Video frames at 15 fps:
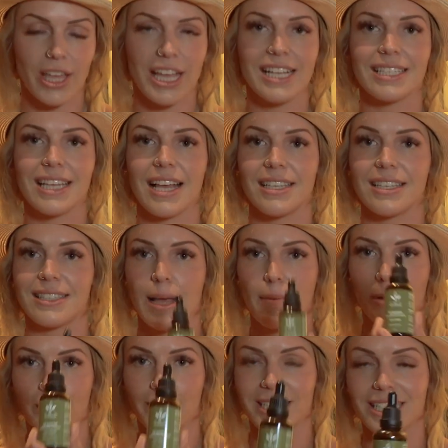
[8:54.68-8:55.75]
these are
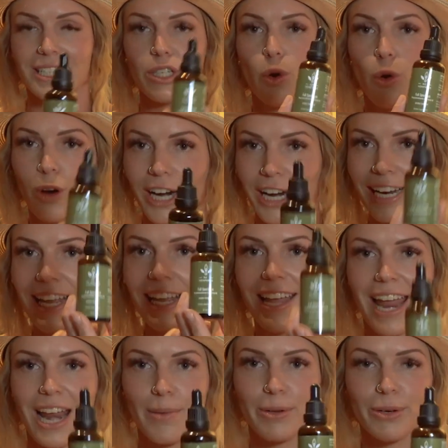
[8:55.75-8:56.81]
supplementary
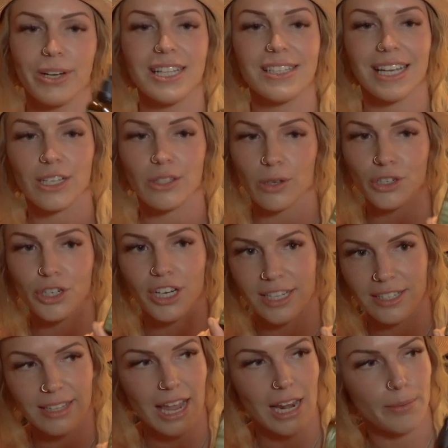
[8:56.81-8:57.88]
cannabinoids,
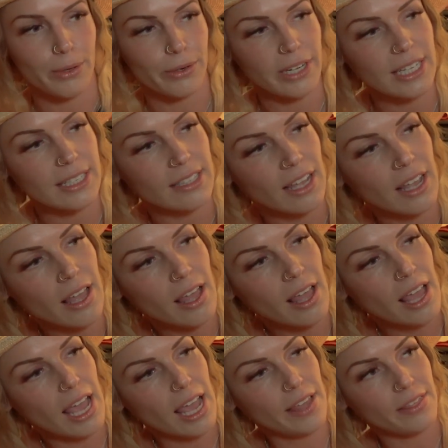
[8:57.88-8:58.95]
exogenous cannabinoids,
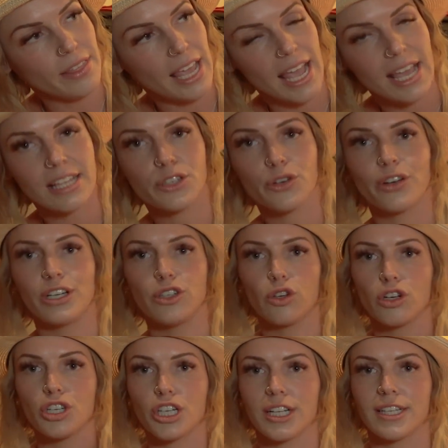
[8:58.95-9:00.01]
and that is your
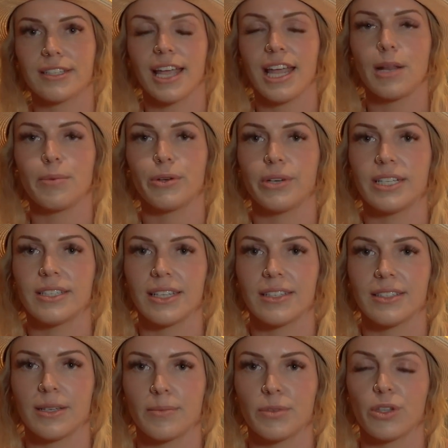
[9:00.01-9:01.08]
endogenous cannabinoid
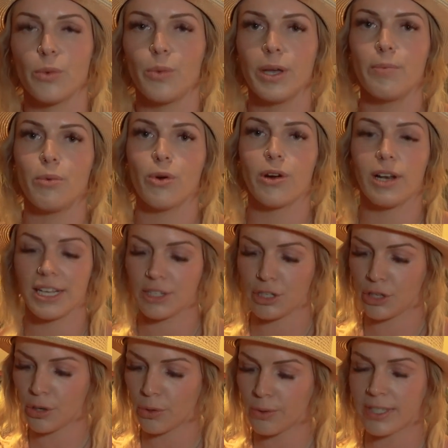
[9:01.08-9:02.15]
system. So we're more or less
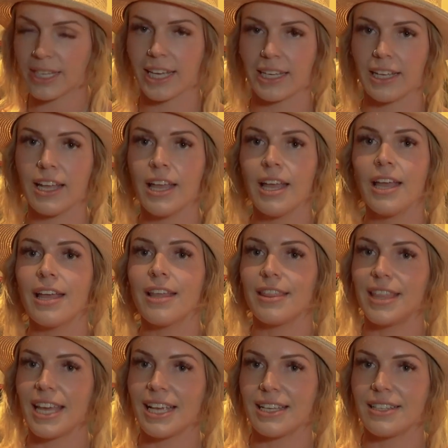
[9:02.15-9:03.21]
using
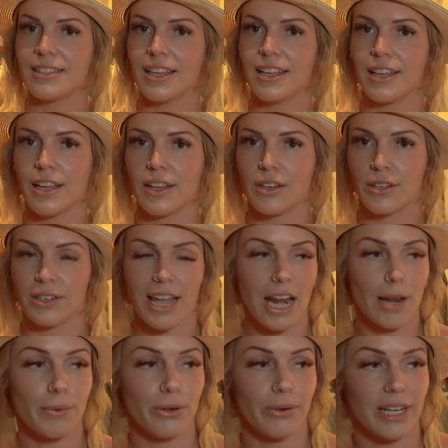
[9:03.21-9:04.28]
these
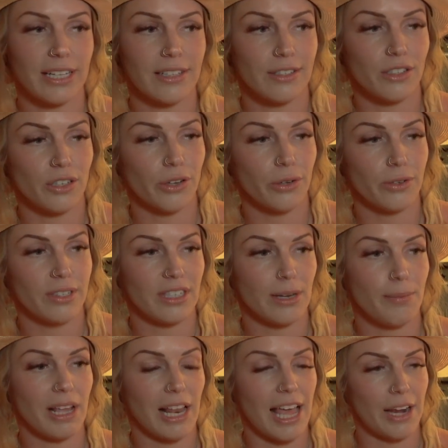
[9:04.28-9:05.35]
cannabinoids to
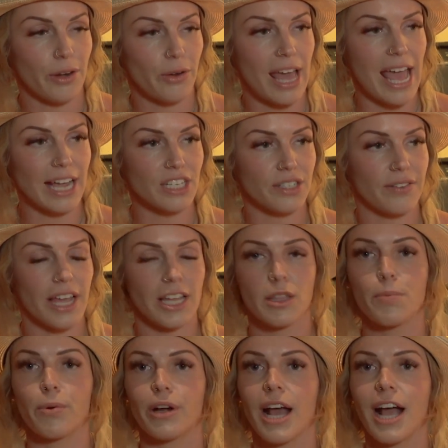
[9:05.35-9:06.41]
stimulate or activate
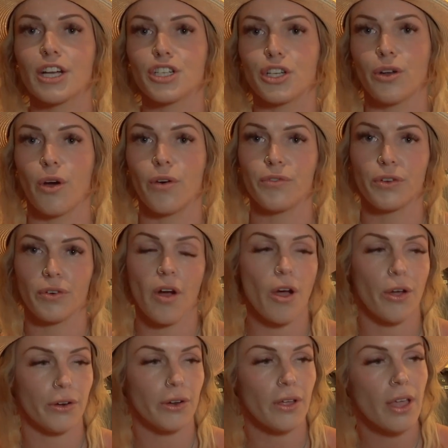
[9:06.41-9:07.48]
the production of your
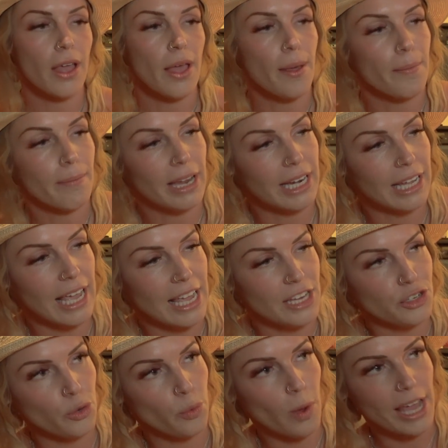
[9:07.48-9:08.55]
own. Meaning
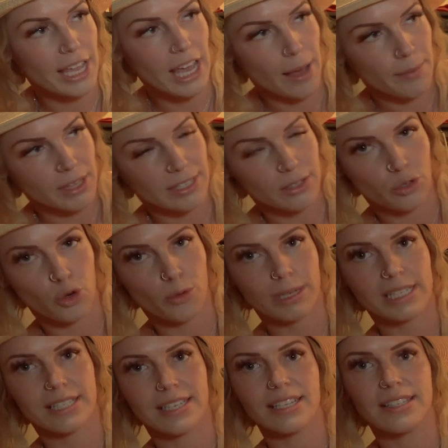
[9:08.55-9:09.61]
as you wake up this
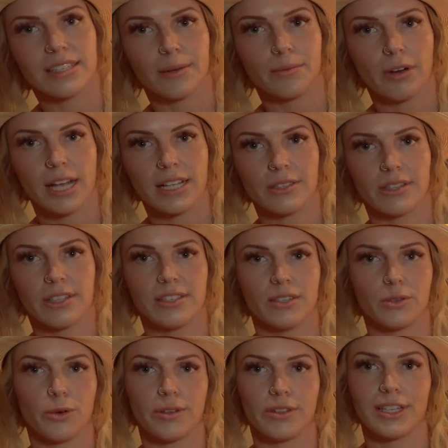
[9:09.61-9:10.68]
dormant system, right? So this
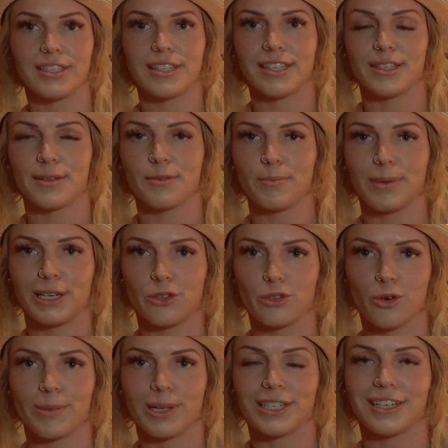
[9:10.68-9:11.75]
system's been
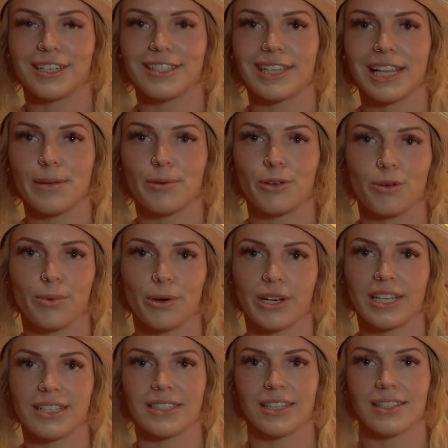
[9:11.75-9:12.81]
dormant and asleep in your
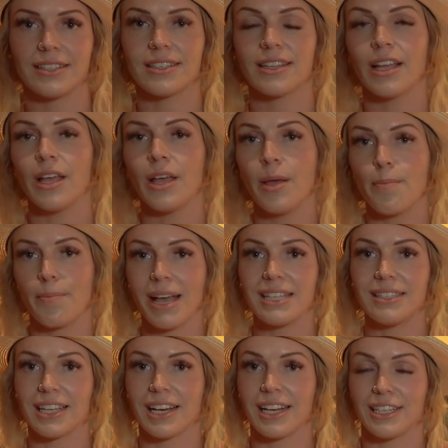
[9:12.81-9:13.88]
body since
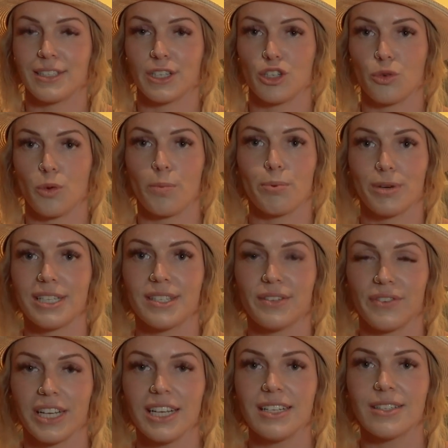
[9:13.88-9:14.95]
you were
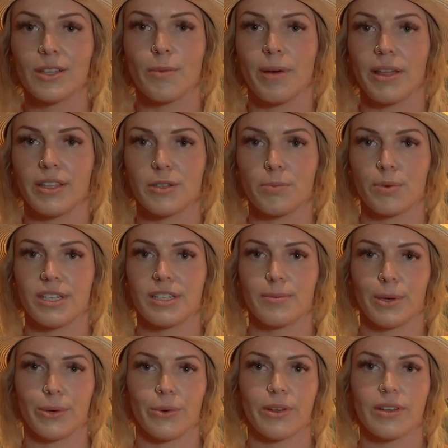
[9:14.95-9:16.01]
breastfed. So mother's breast
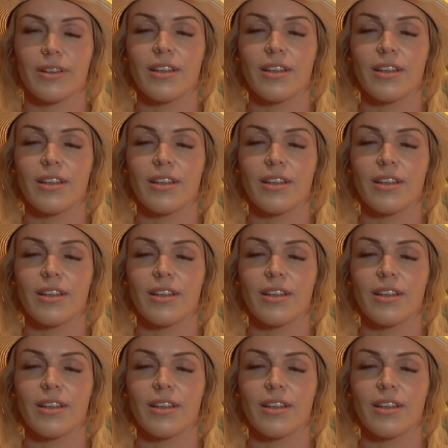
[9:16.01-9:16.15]
milk